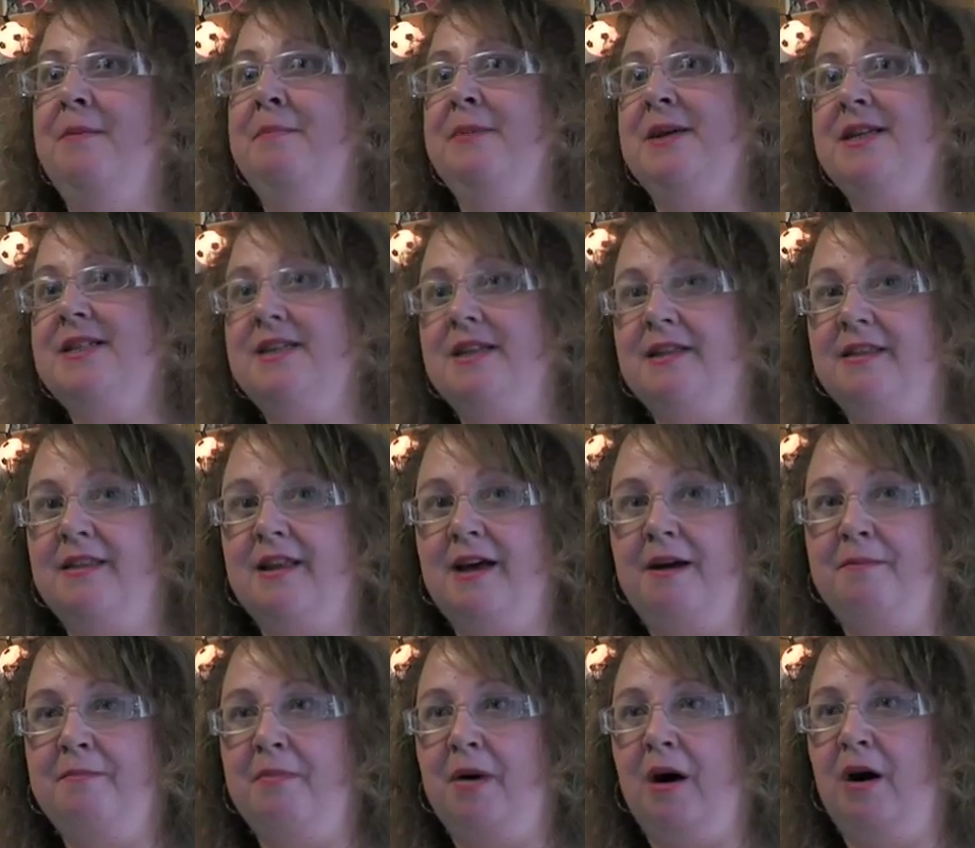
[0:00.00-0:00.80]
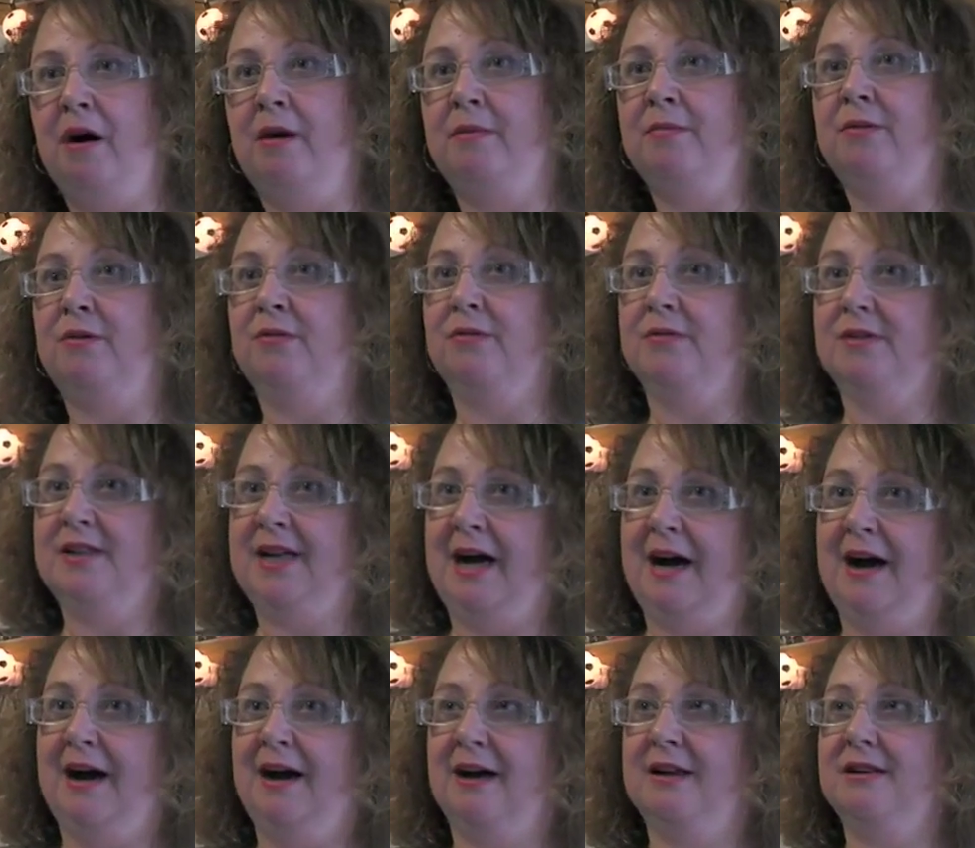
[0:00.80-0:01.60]
missing their mum or
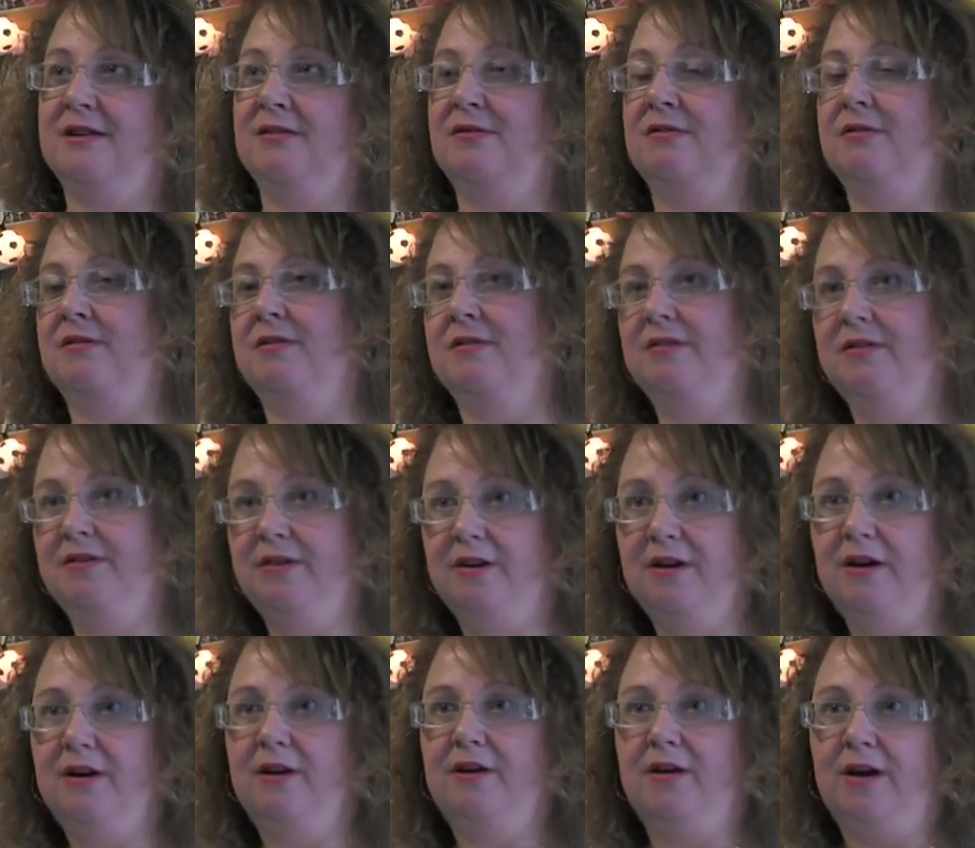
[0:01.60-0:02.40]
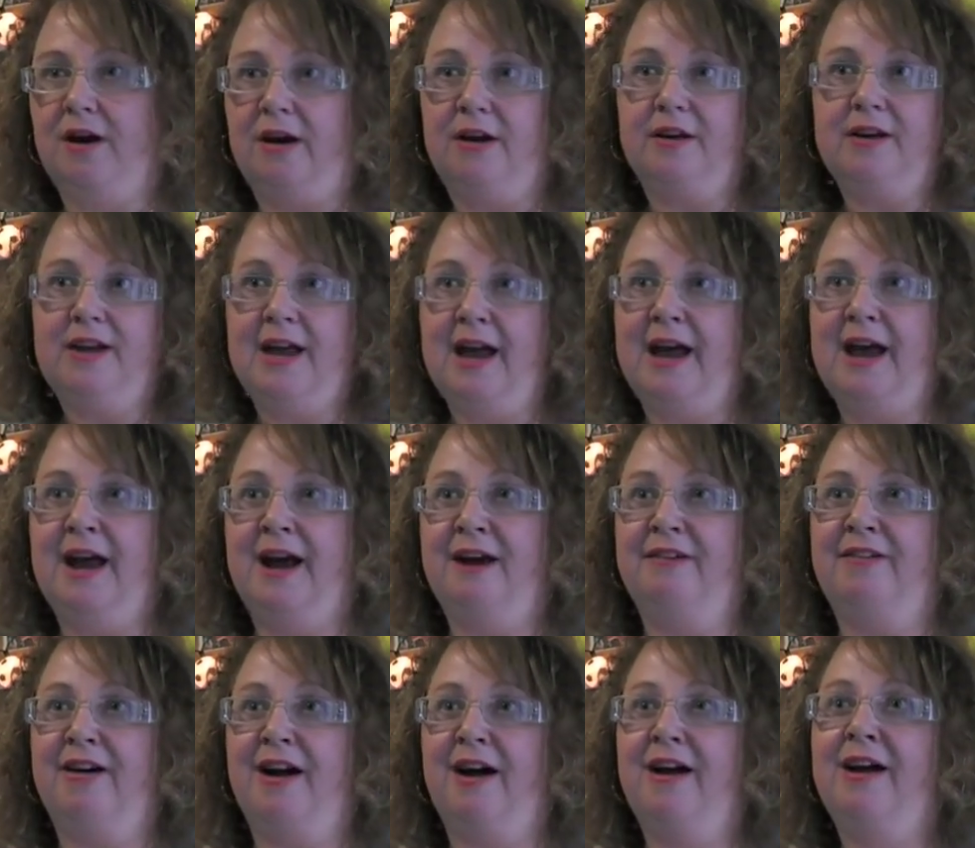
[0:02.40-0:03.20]
dad or
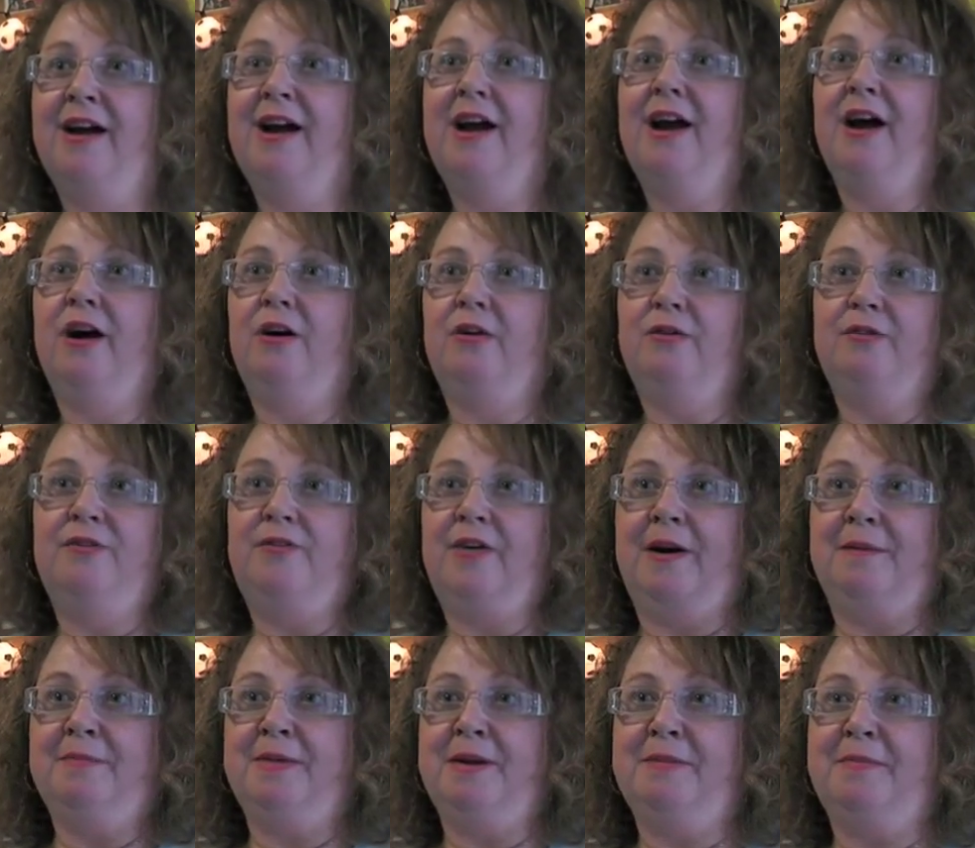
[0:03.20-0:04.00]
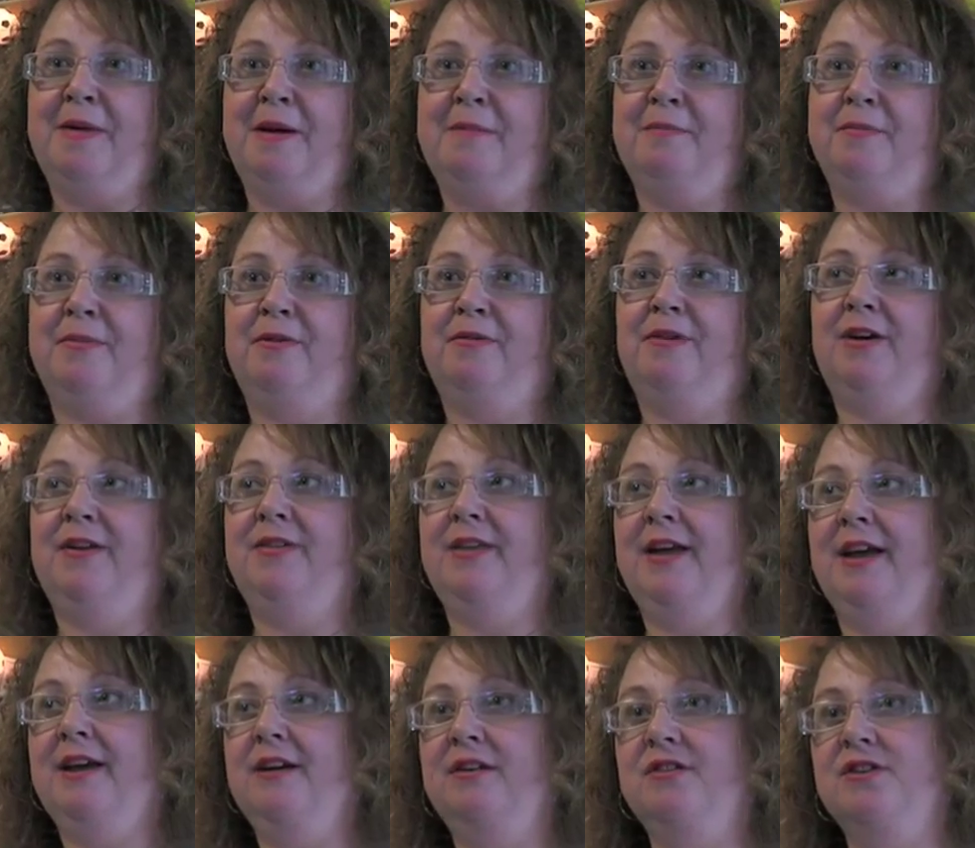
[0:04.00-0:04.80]
carer or family member,
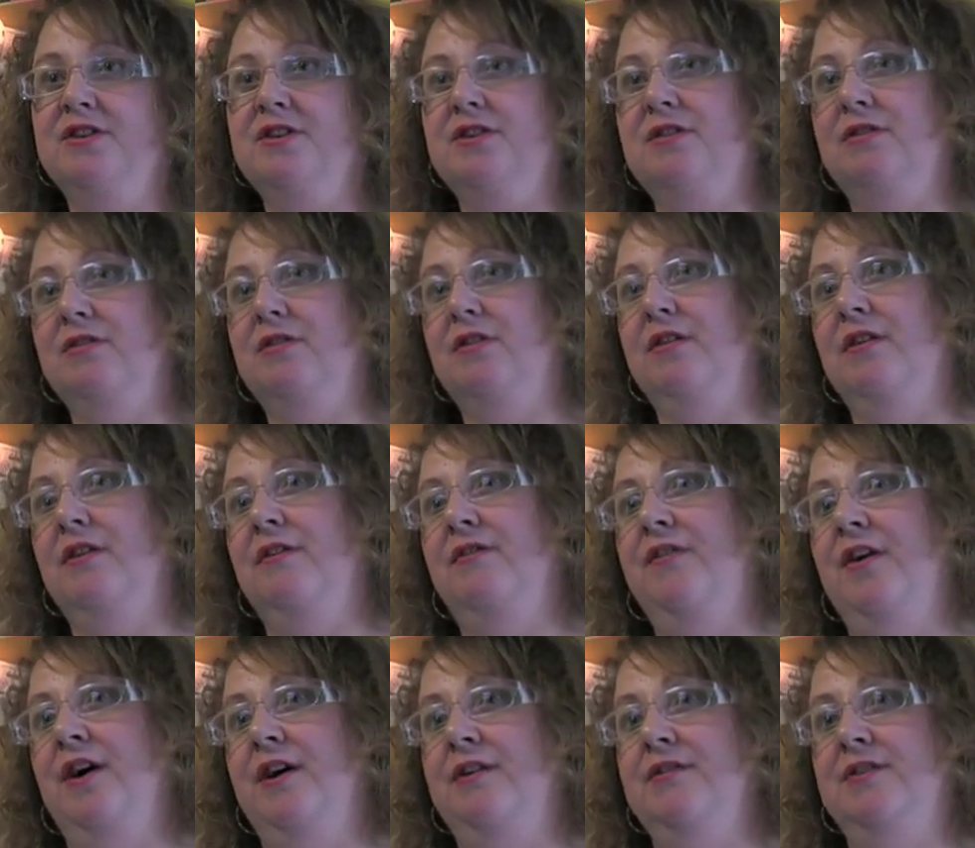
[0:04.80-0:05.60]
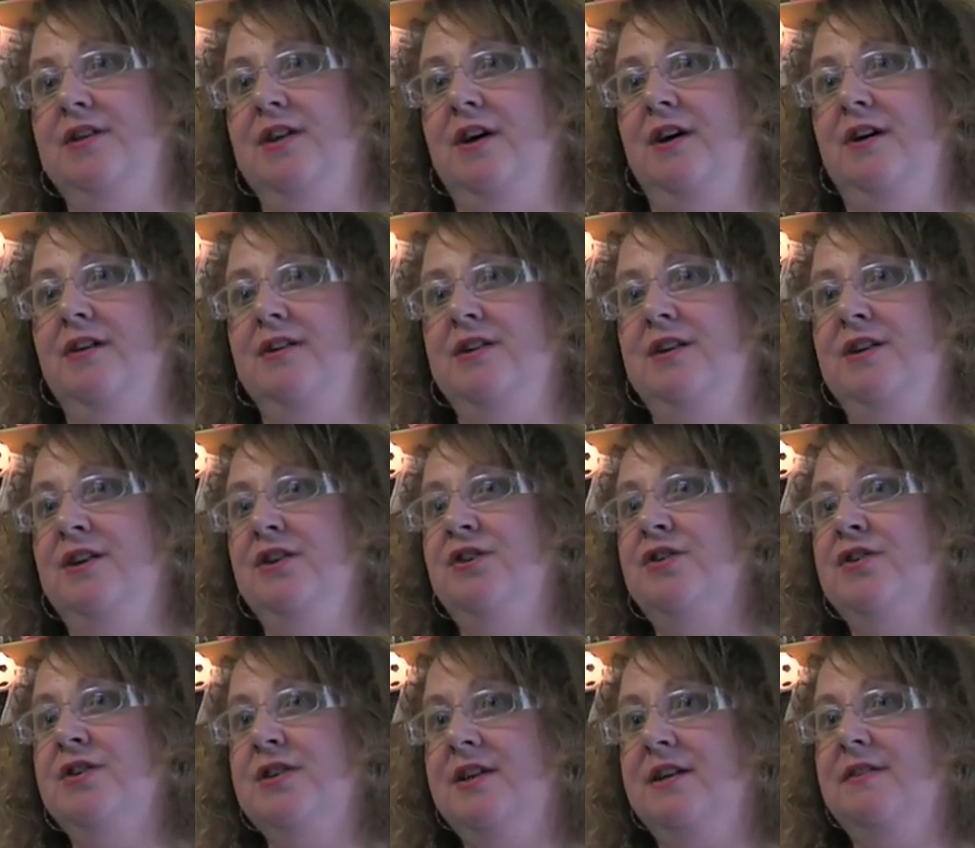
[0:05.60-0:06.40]
and they can just look at the photos, and
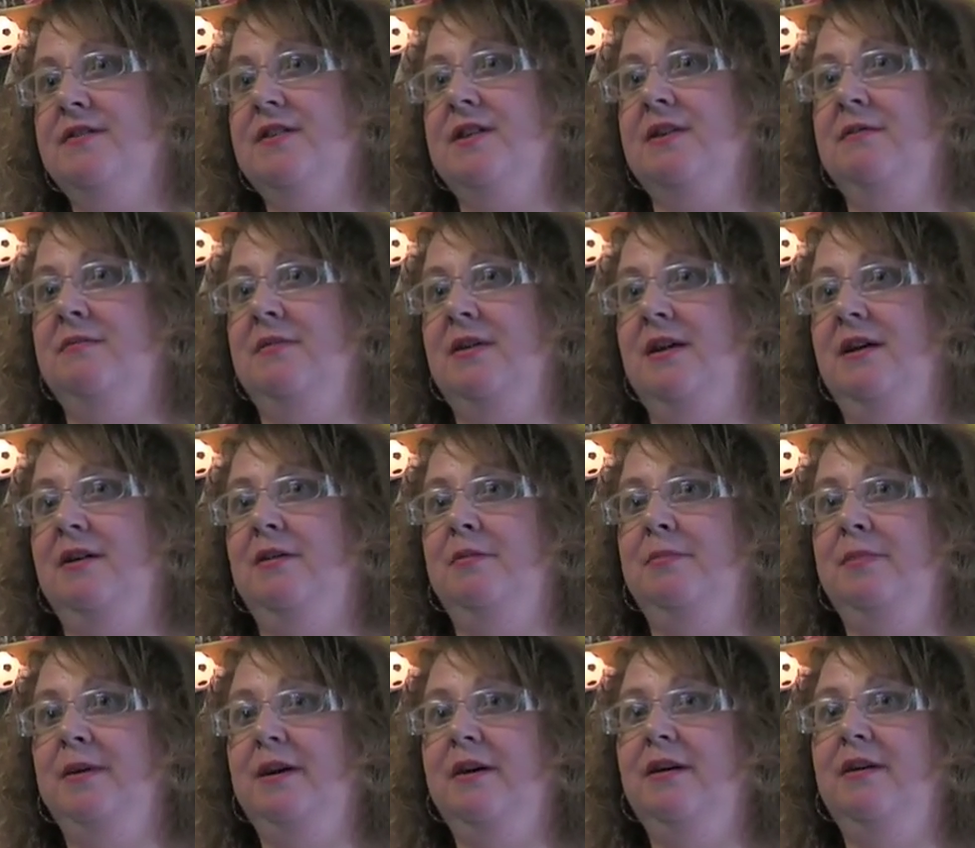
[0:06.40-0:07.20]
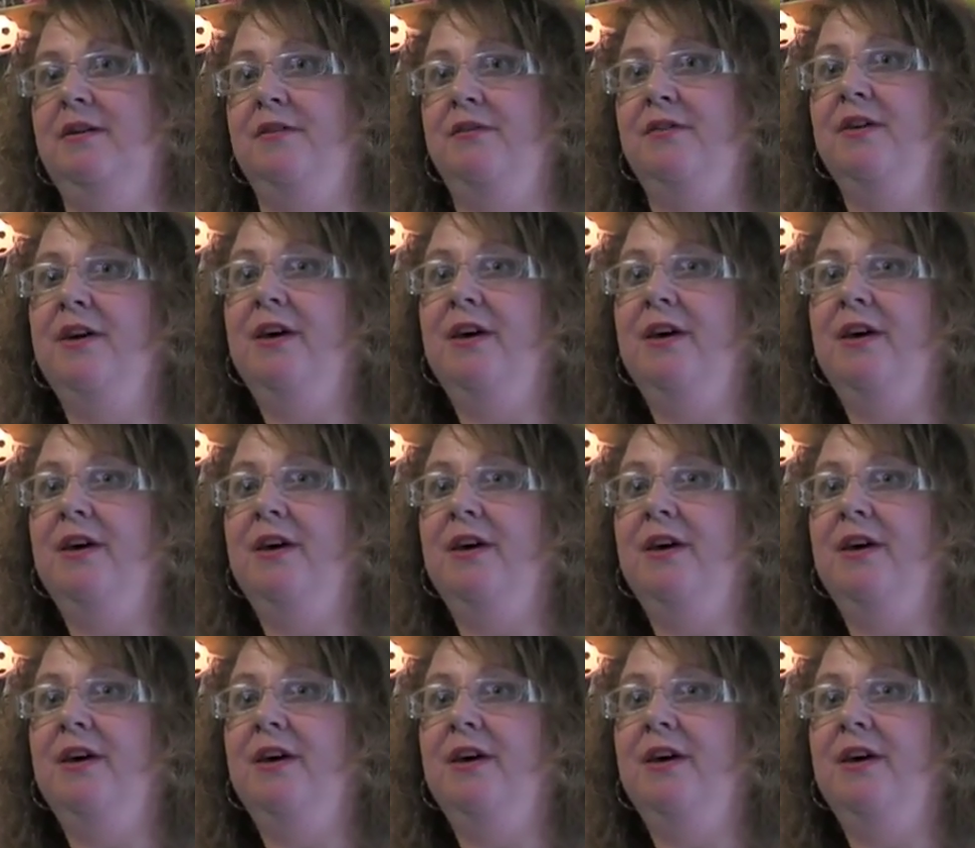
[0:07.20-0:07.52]
it just gives them a little bit of